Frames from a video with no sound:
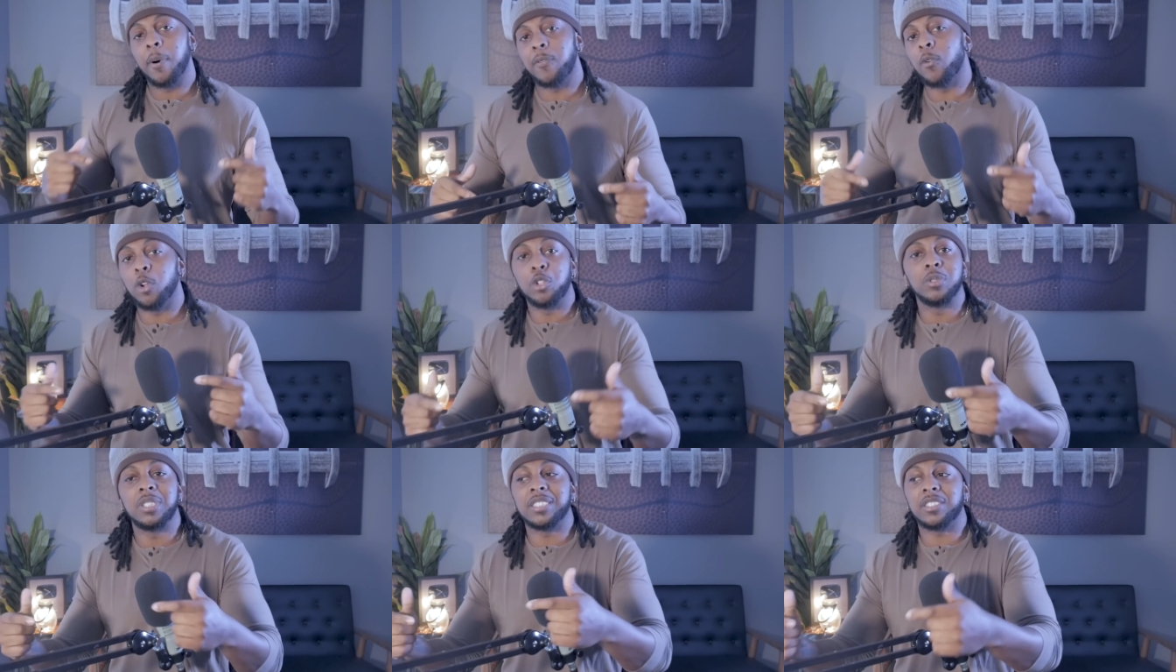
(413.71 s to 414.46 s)
before
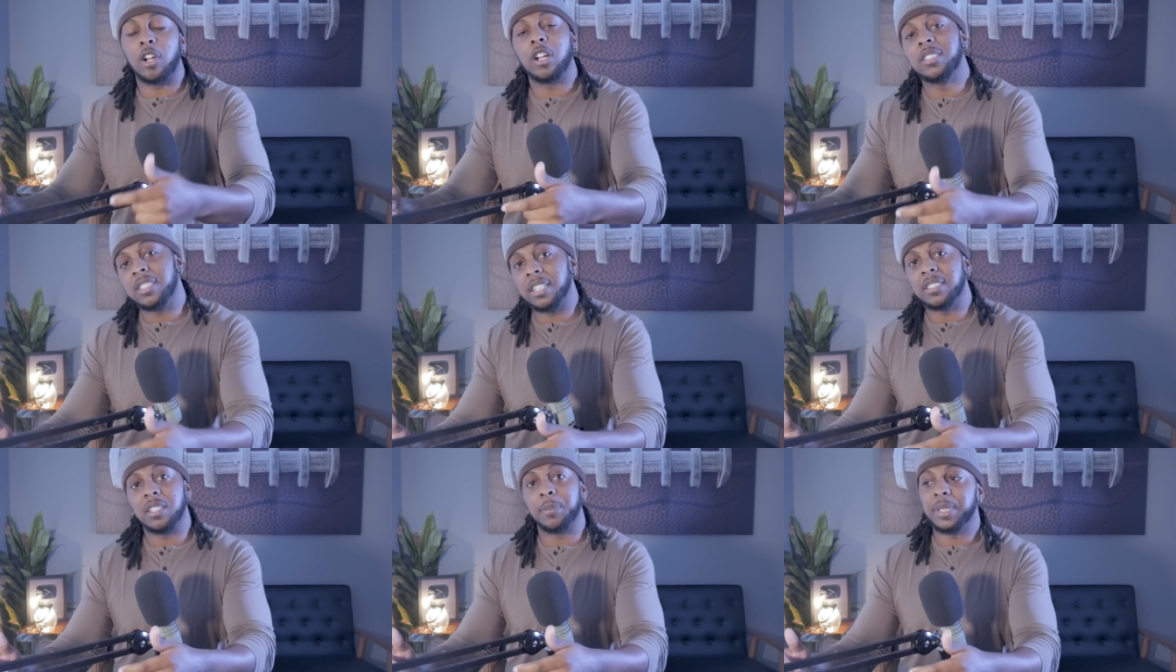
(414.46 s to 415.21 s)
you just start
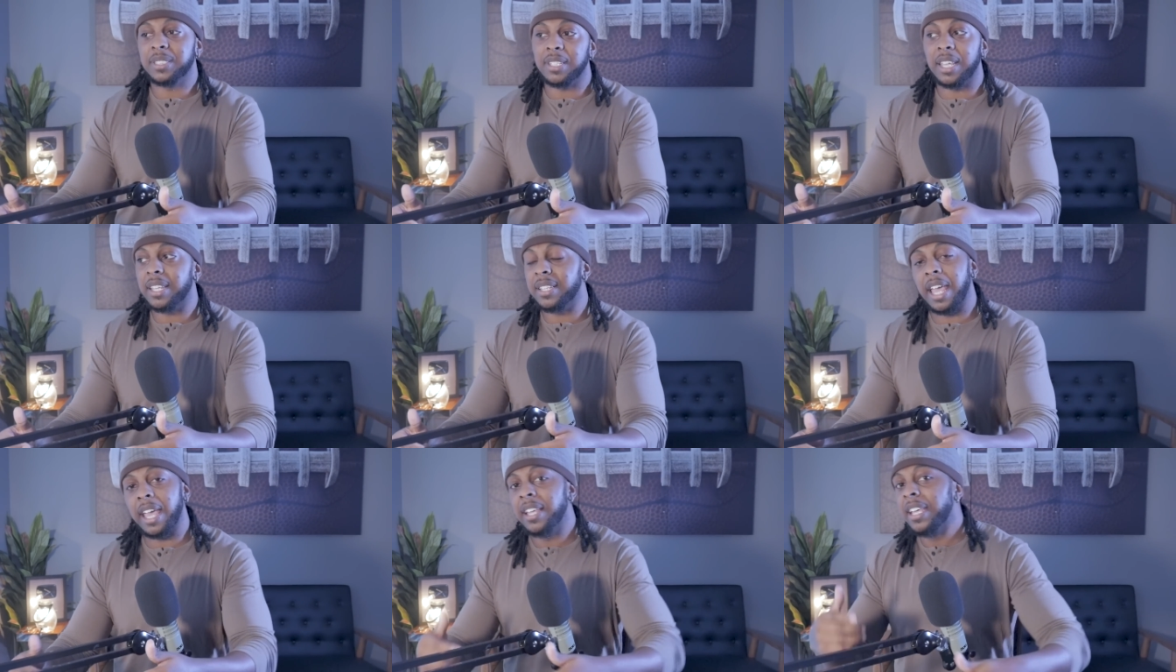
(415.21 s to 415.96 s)
judging him and
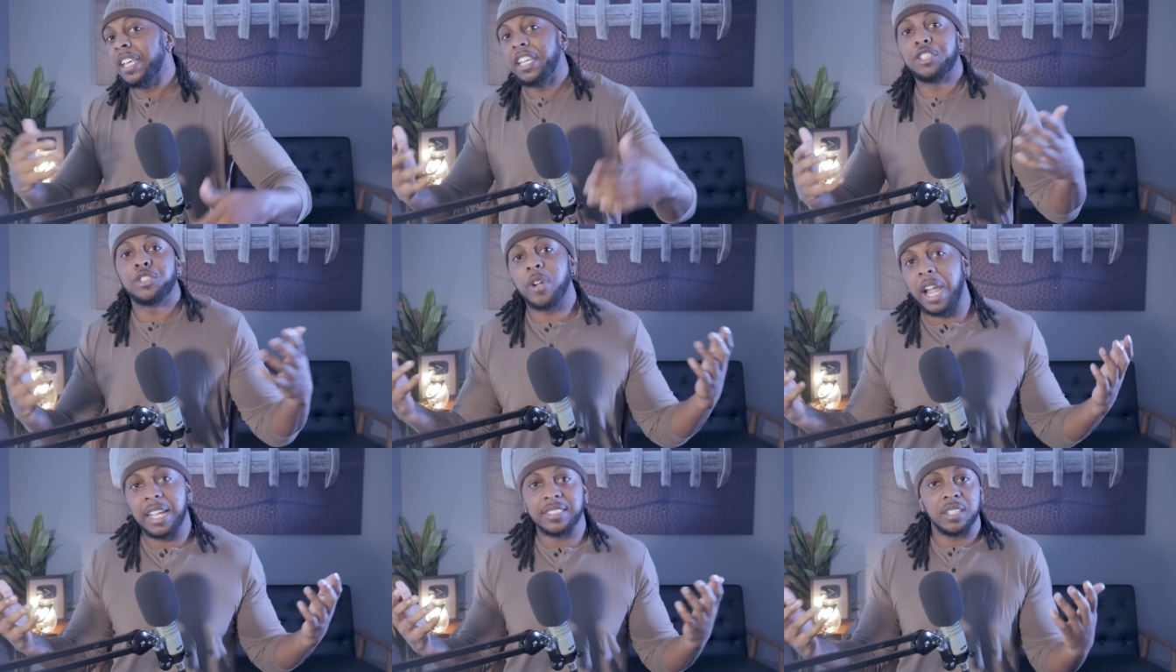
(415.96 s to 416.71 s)
saying that he
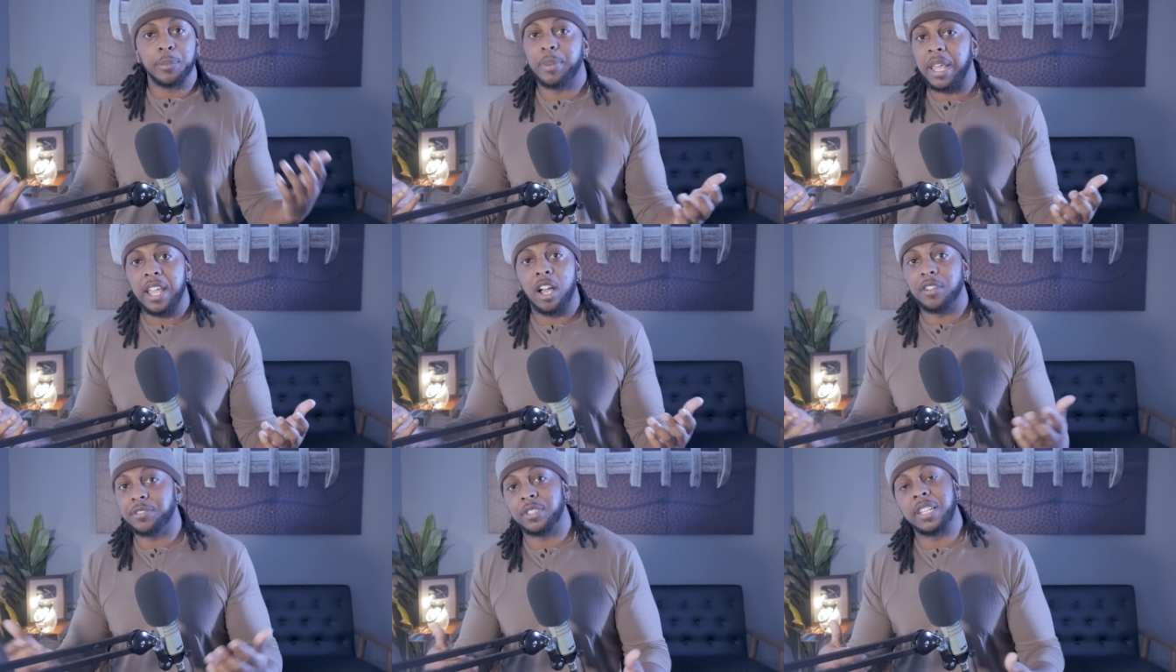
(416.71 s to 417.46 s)
trashed in the
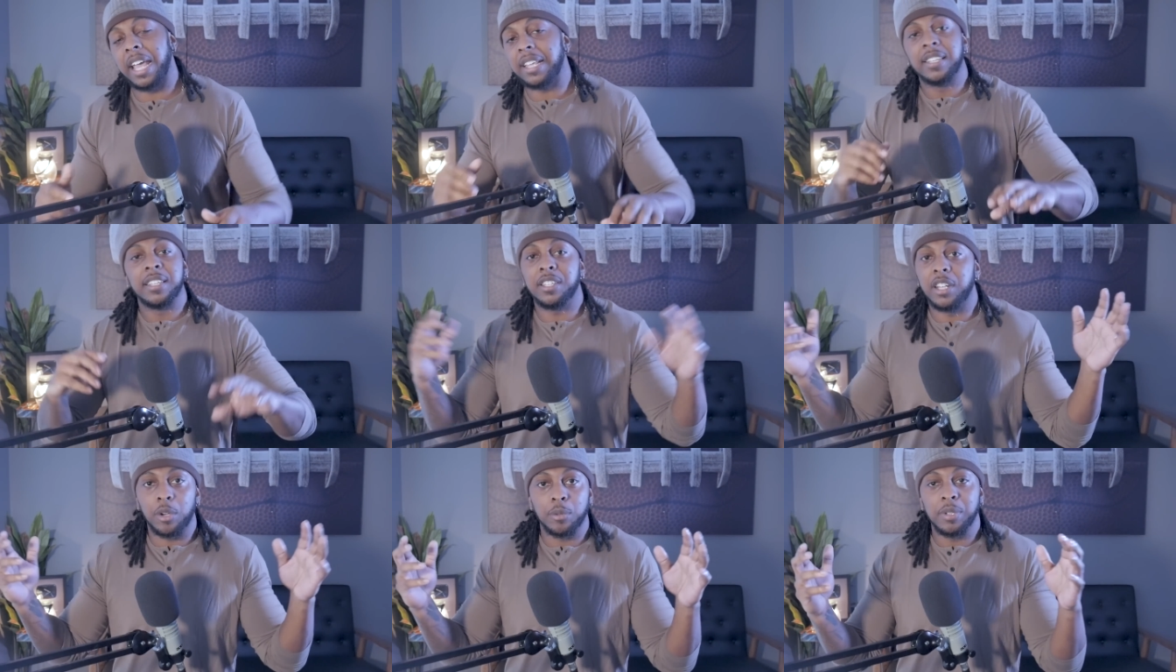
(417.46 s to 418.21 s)
playoffs or that,
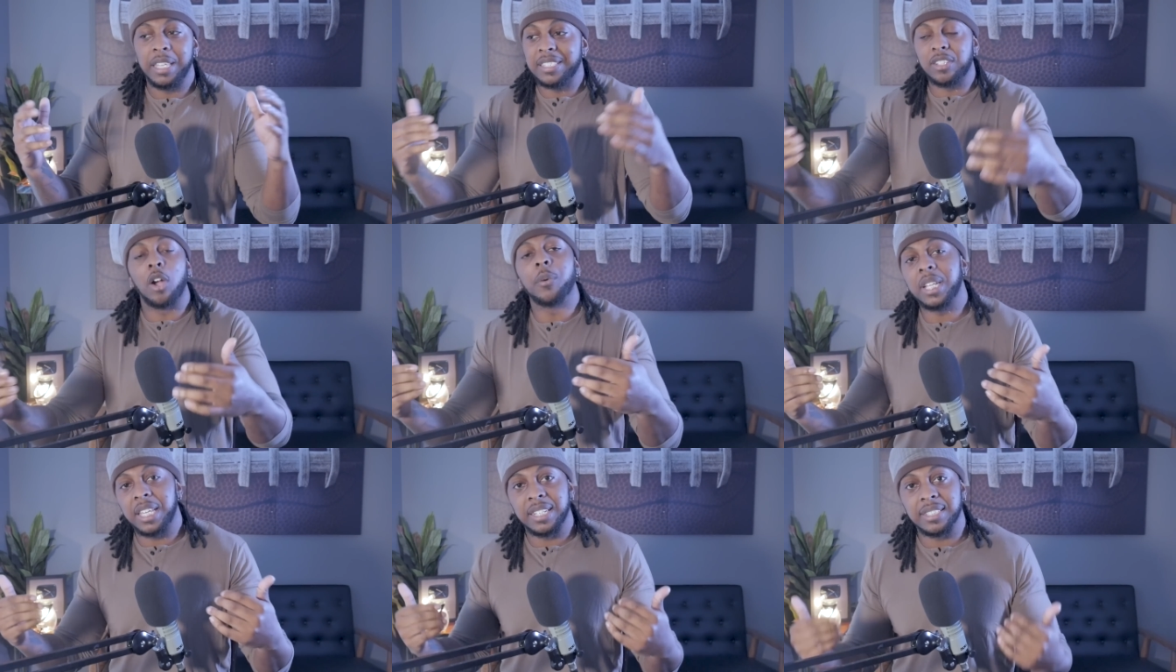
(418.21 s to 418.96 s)
you know, he's
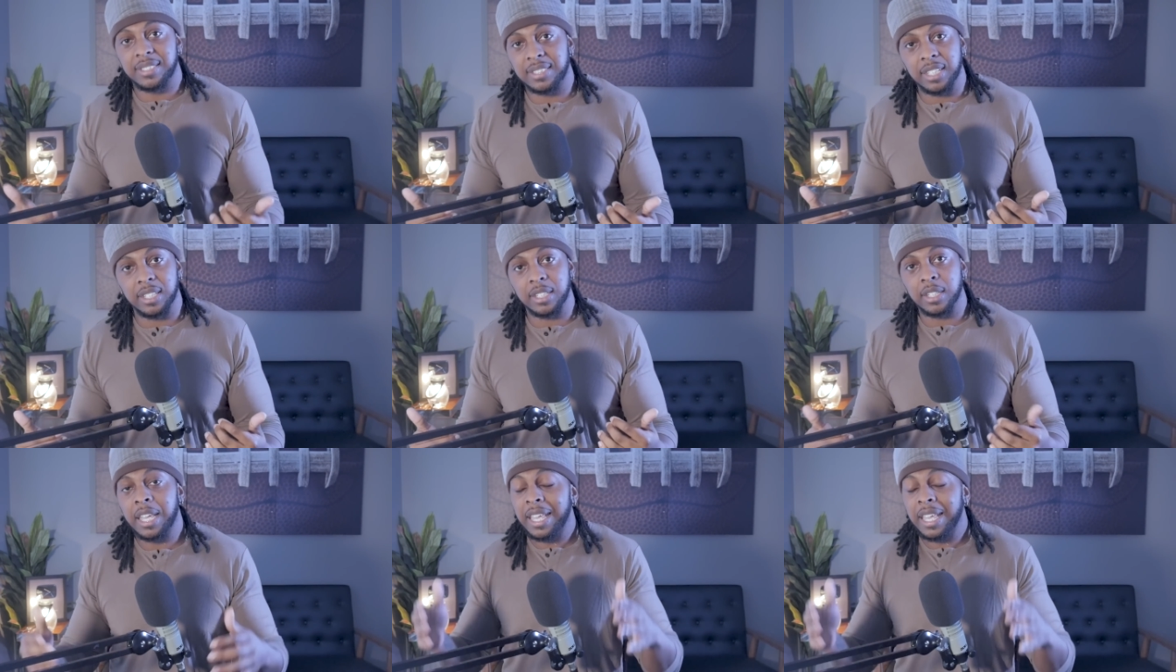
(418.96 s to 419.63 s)
already hit his ceiling.